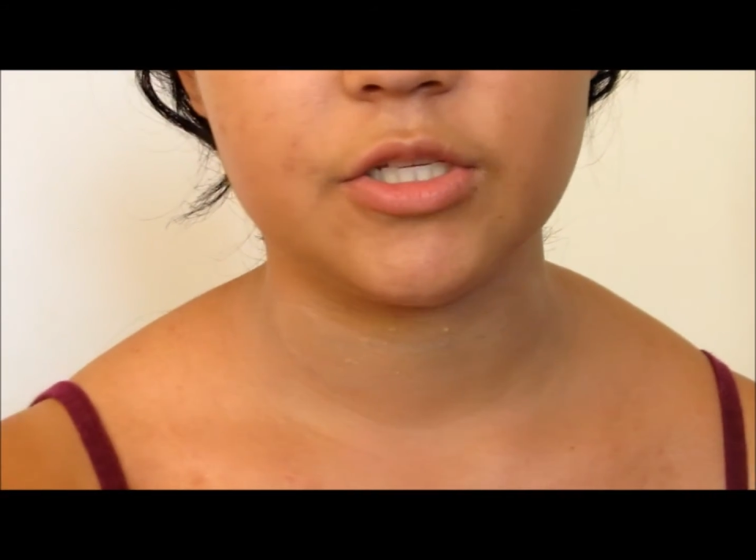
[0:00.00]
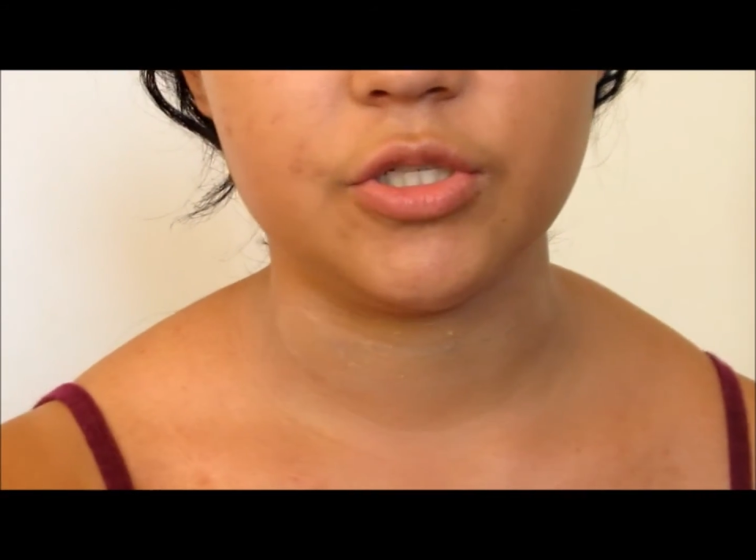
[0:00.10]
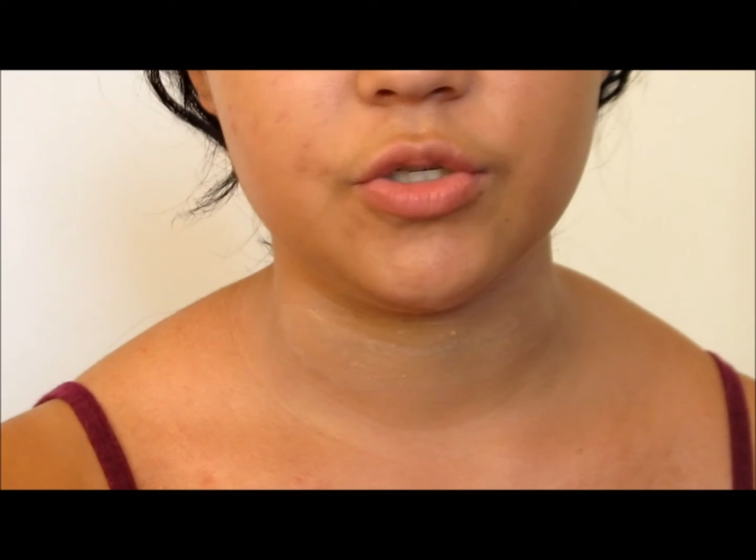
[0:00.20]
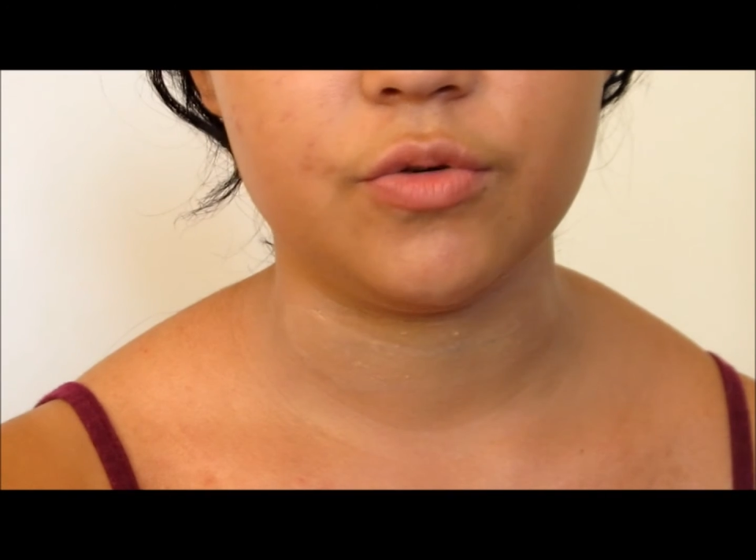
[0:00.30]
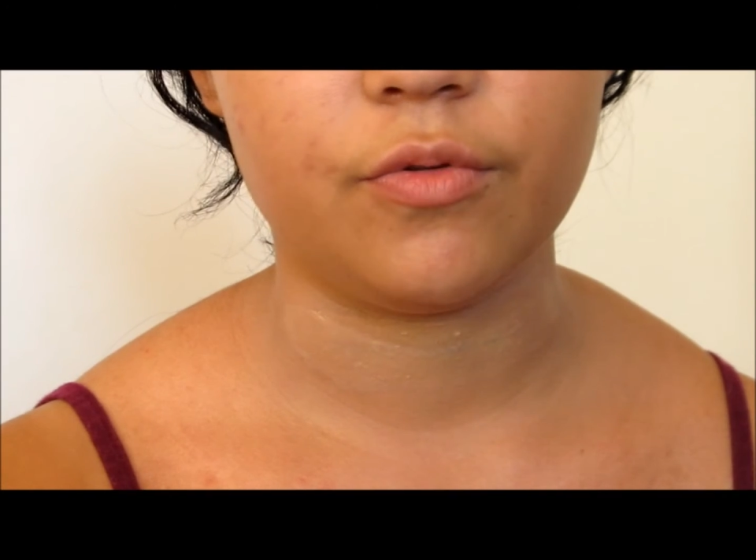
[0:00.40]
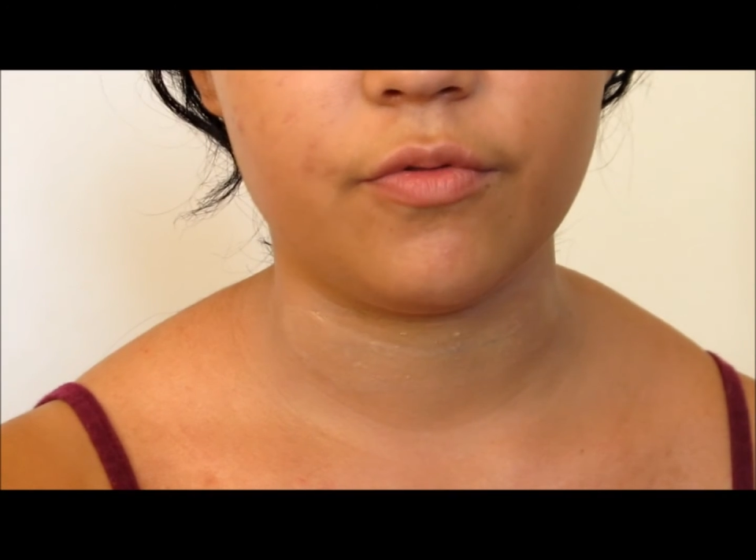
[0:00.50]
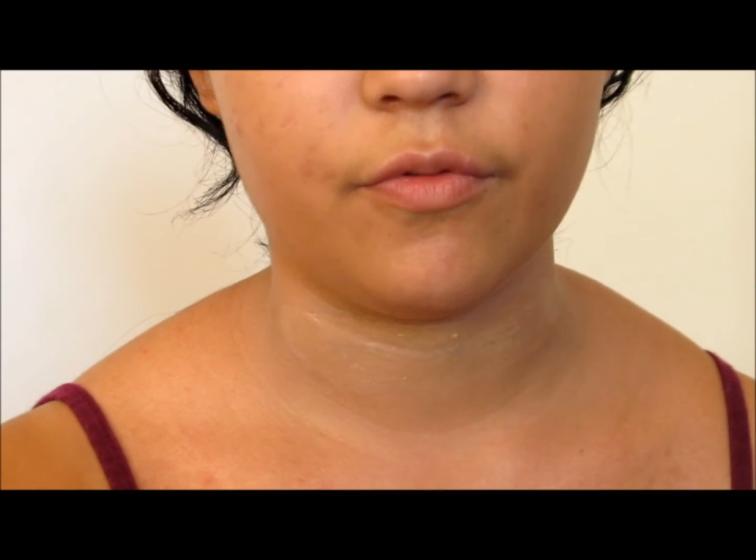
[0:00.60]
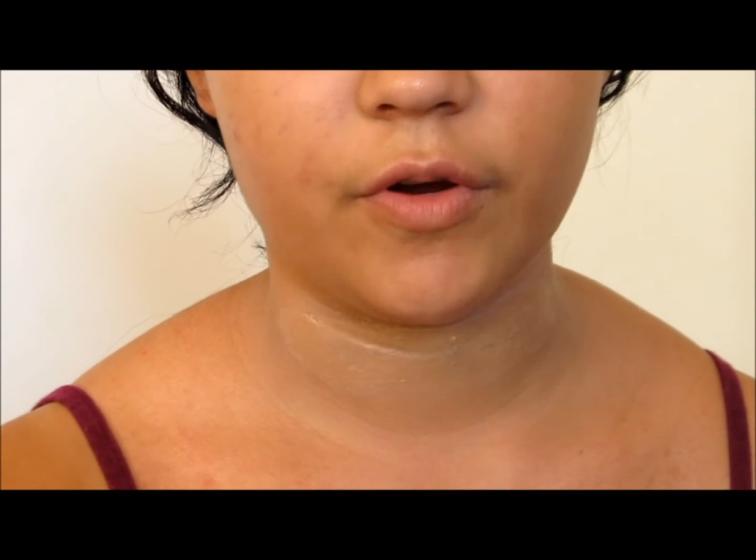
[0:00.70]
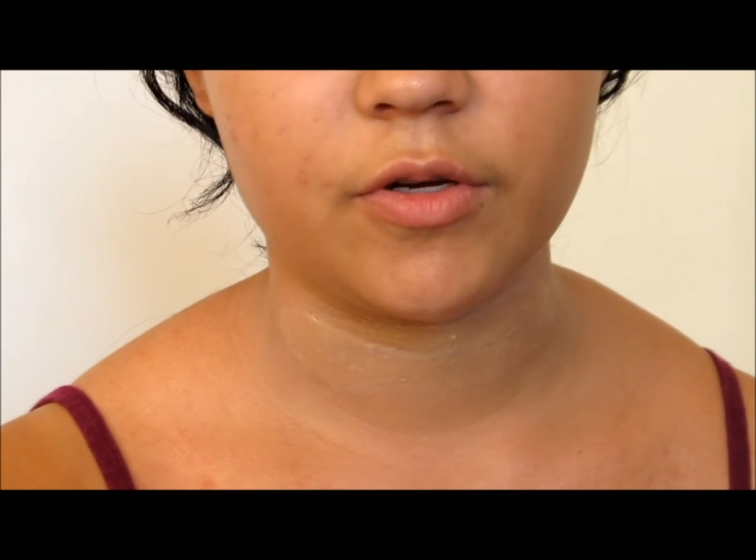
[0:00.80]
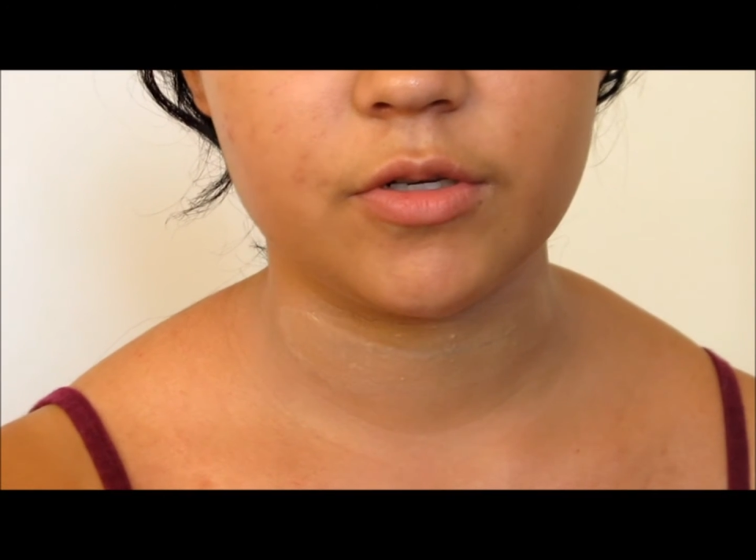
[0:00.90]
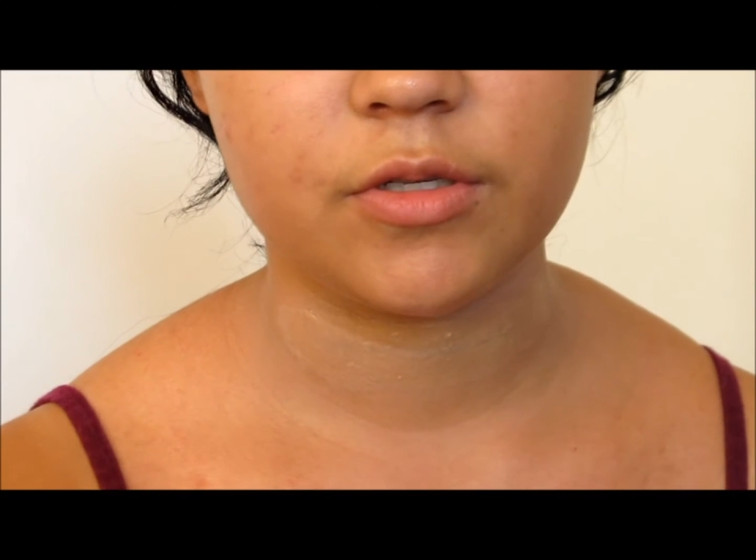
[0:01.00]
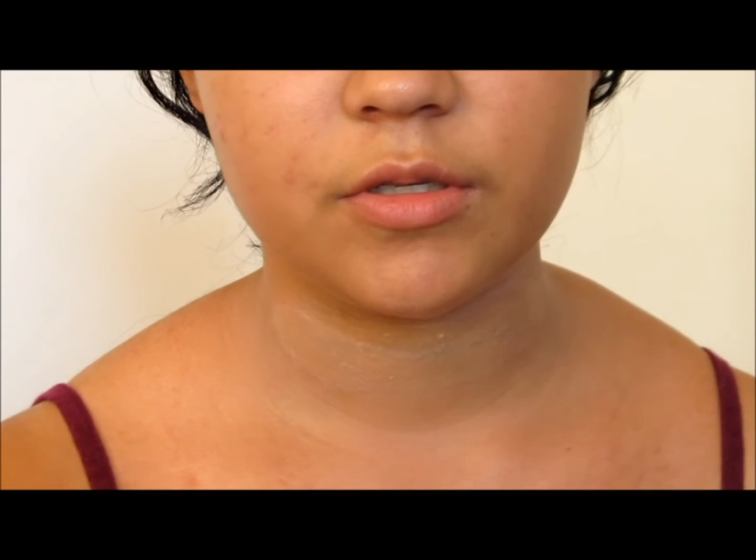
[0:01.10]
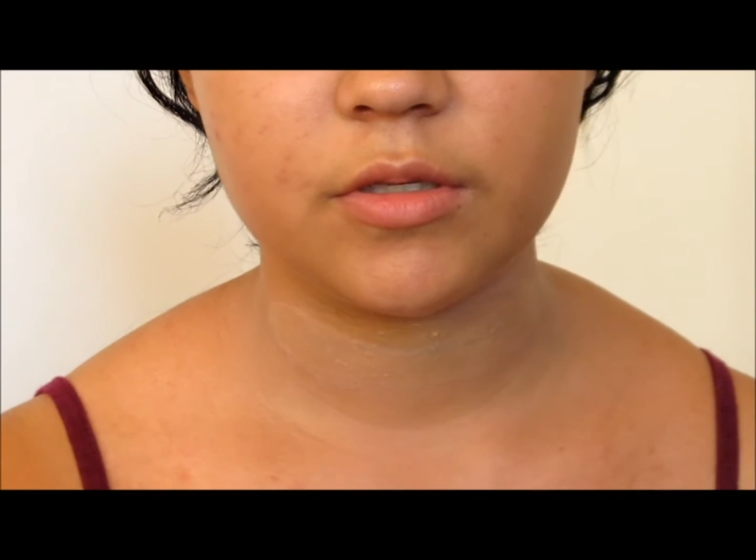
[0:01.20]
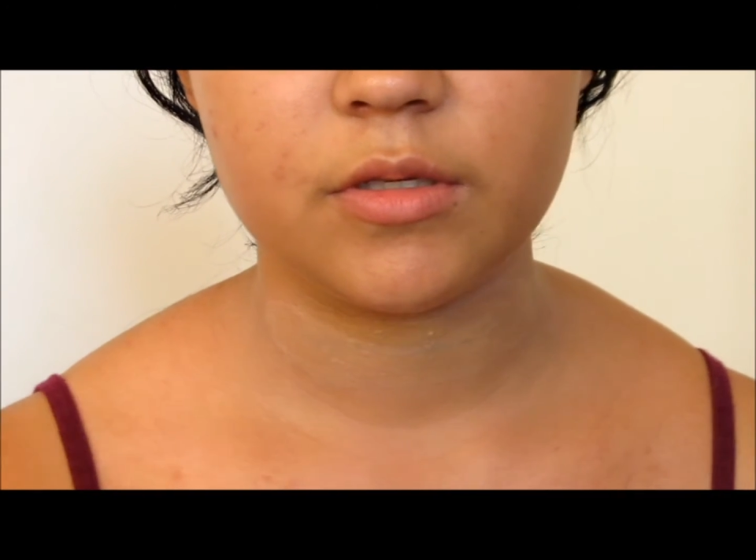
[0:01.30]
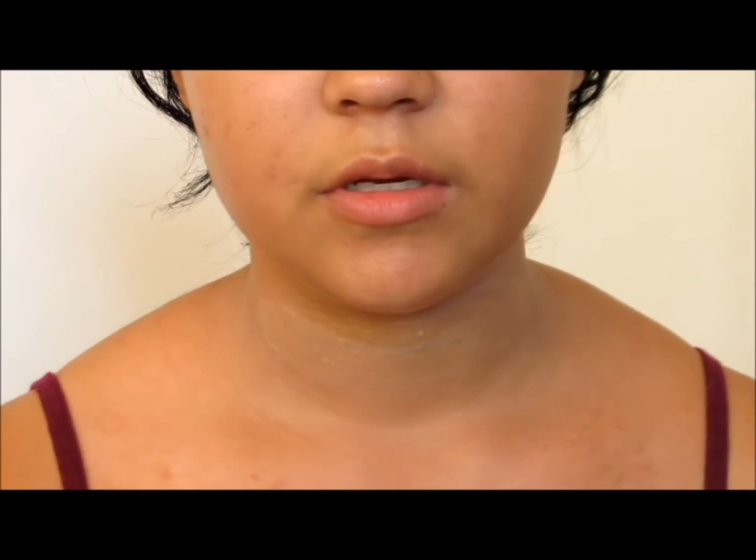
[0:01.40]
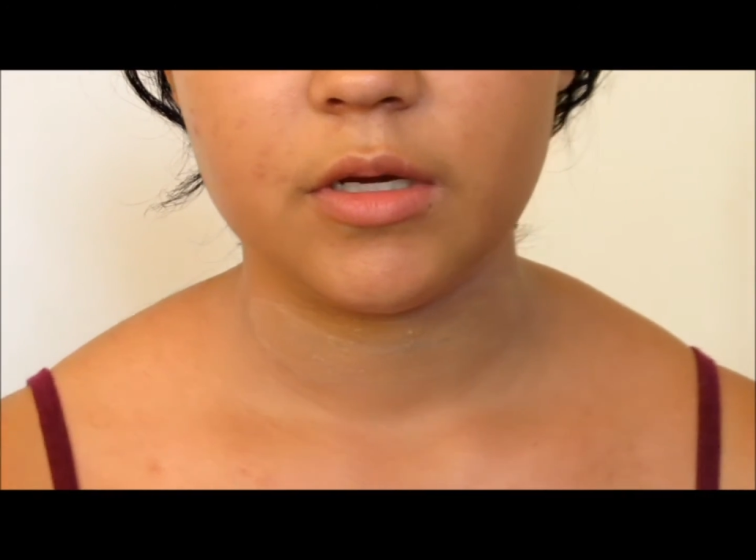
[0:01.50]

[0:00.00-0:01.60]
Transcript: do first